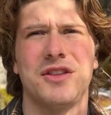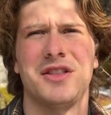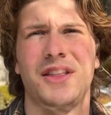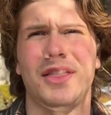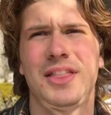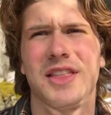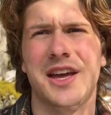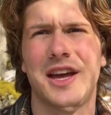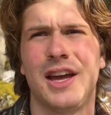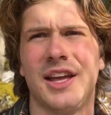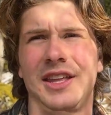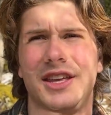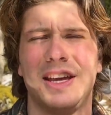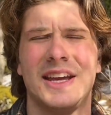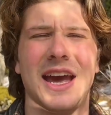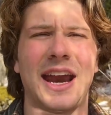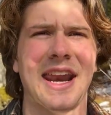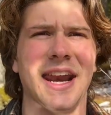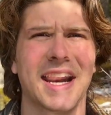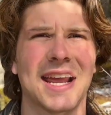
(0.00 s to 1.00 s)
then you
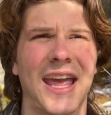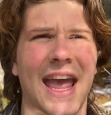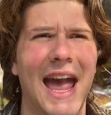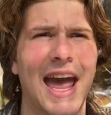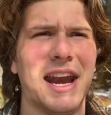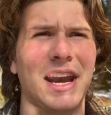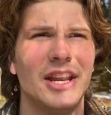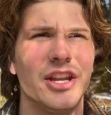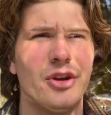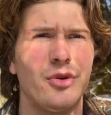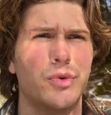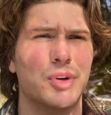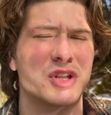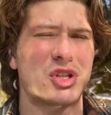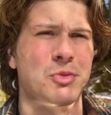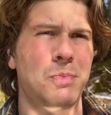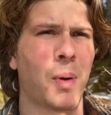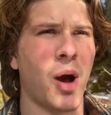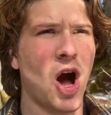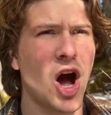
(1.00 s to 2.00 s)
get it again and you
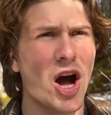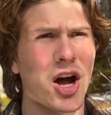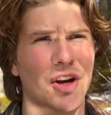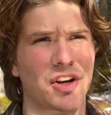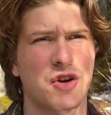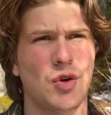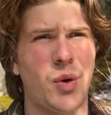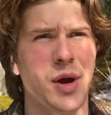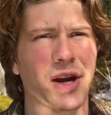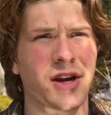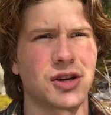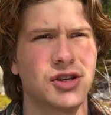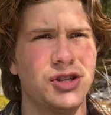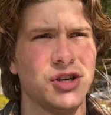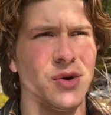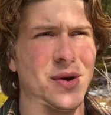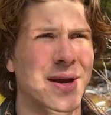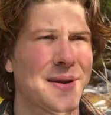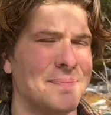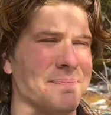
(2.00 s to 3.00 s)
respond quicker
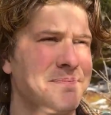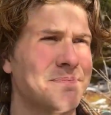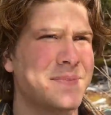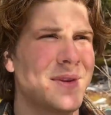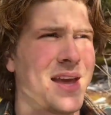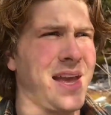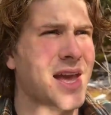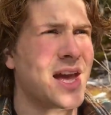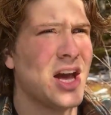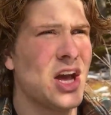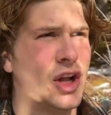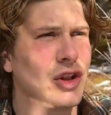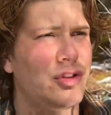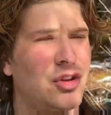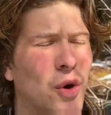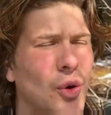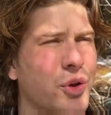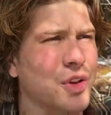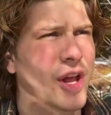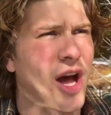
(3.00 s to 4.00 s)
to it.
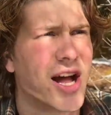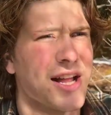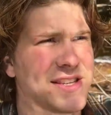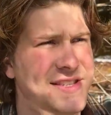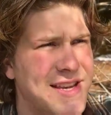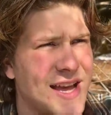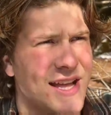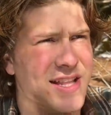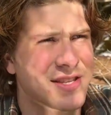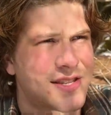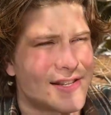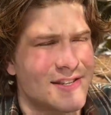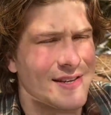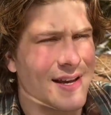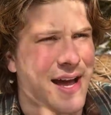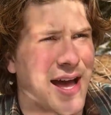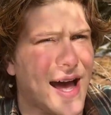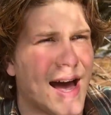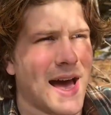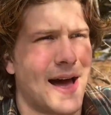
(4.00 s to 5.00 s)
Total nonsense.
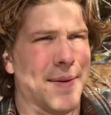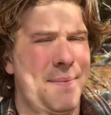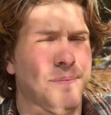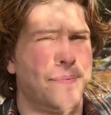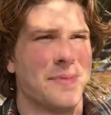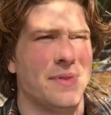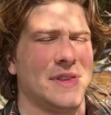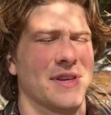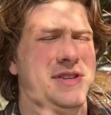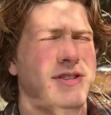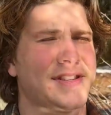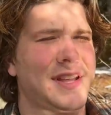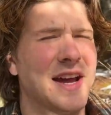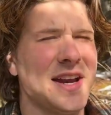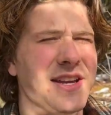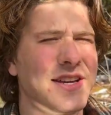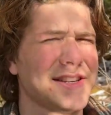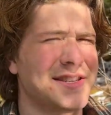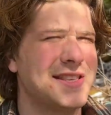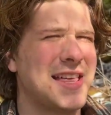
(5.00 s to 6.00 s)
The
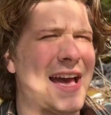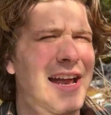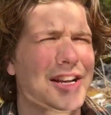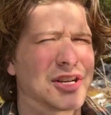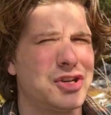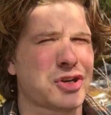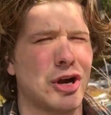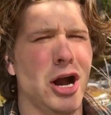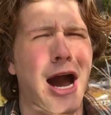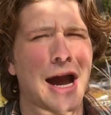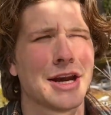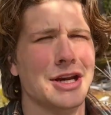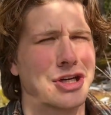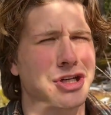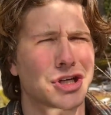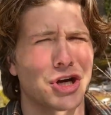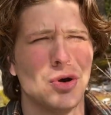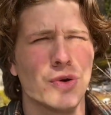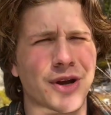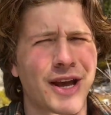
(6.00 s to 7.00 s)
studies that try to
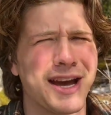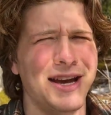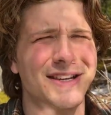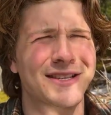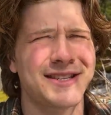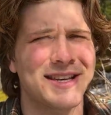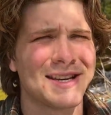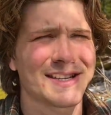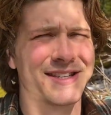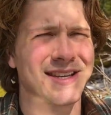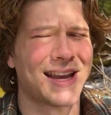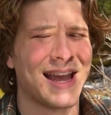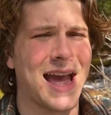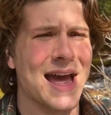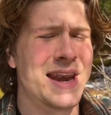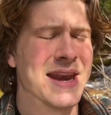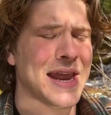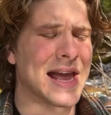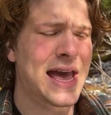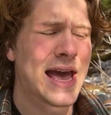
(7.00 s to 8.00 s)
showcase this,
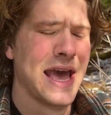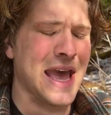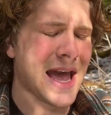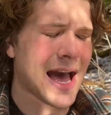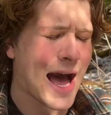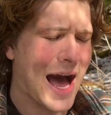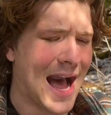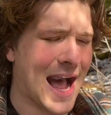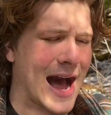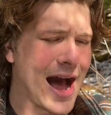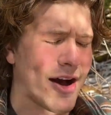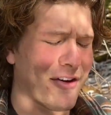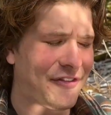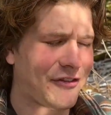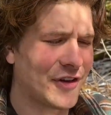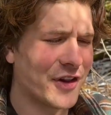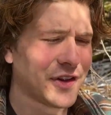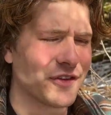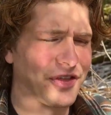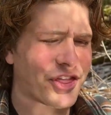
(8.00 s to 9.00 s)
again,
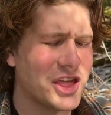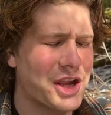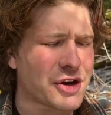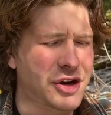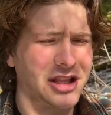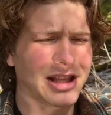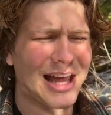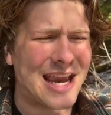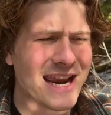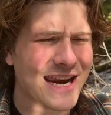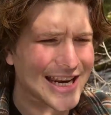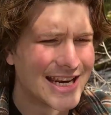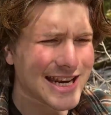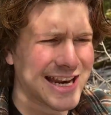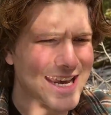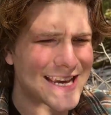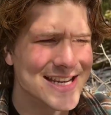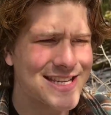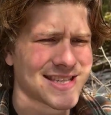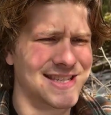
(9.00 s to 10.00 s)
full of theory
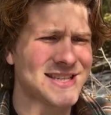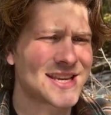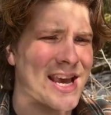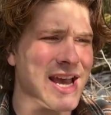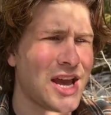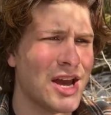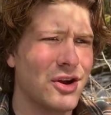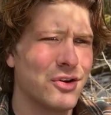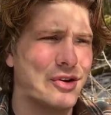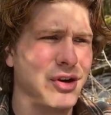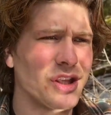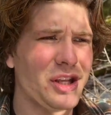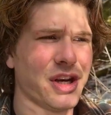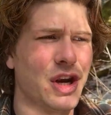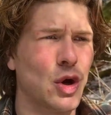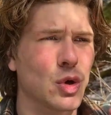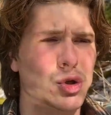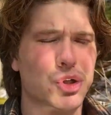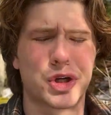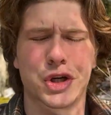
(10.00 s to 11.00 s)
ladenness, really
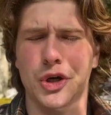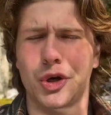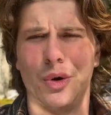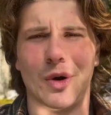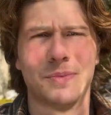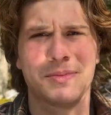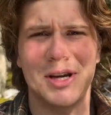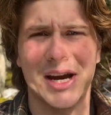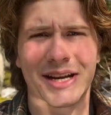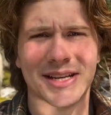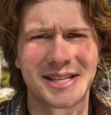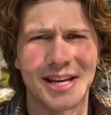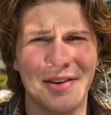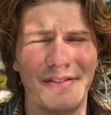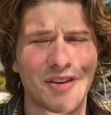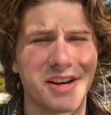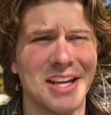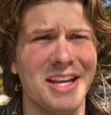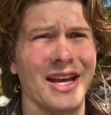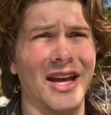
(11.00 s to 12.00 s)
no true
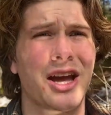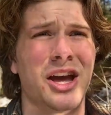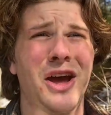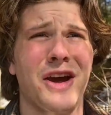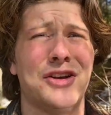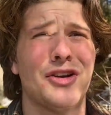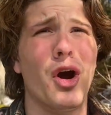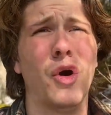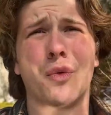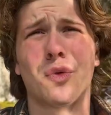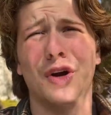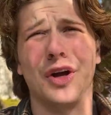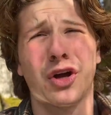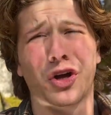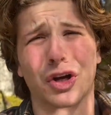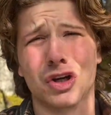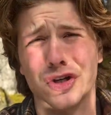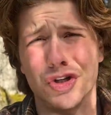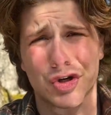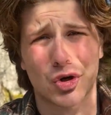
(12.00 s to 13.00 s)
objectivity, no real
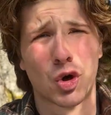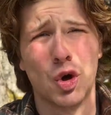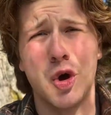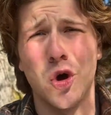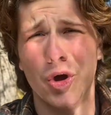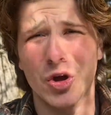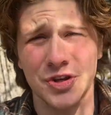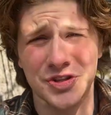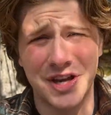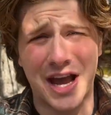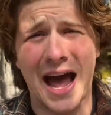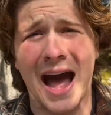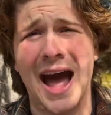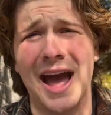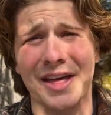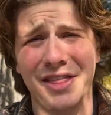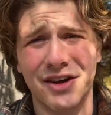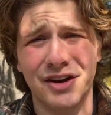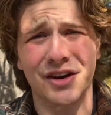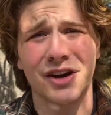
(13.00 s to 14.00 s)
controls
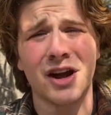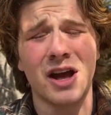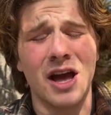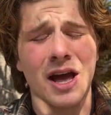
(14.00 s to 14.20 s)
either.